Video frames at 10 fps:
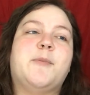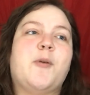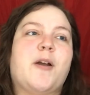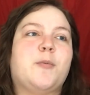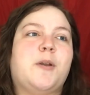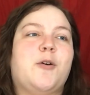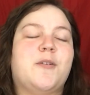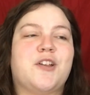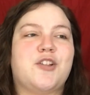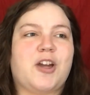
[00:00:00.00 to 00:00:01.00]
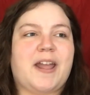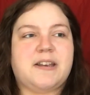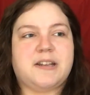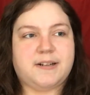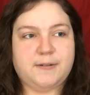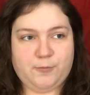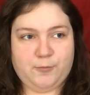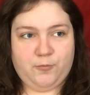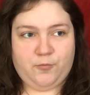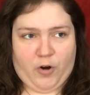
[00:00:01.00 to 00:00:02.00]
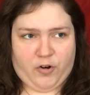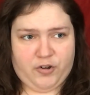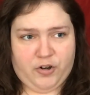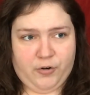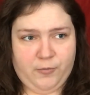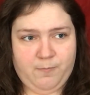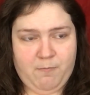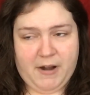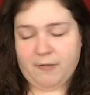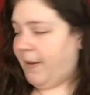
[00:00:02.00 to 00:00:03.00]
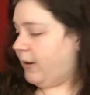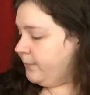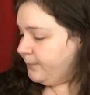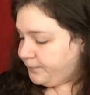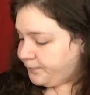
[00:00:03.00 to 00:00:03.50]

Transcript: who, as we know, is a gigantic Russian dude made of metal.